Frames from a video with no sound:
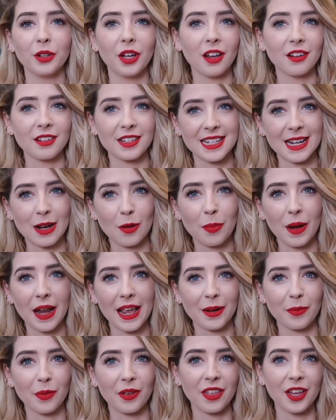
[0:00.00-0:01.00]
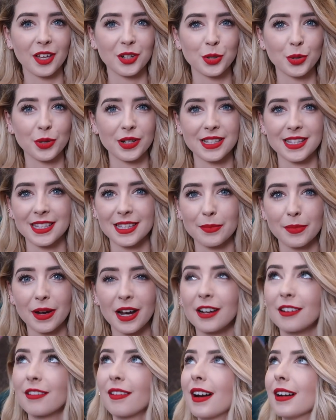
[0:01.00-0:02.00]
Nala's now playing with her toys in the
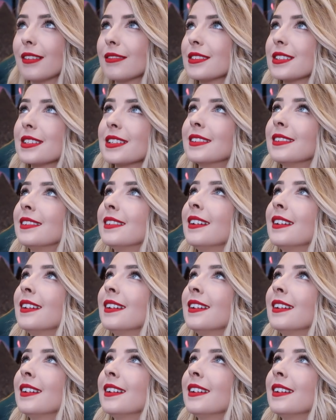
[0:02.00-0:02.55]
background.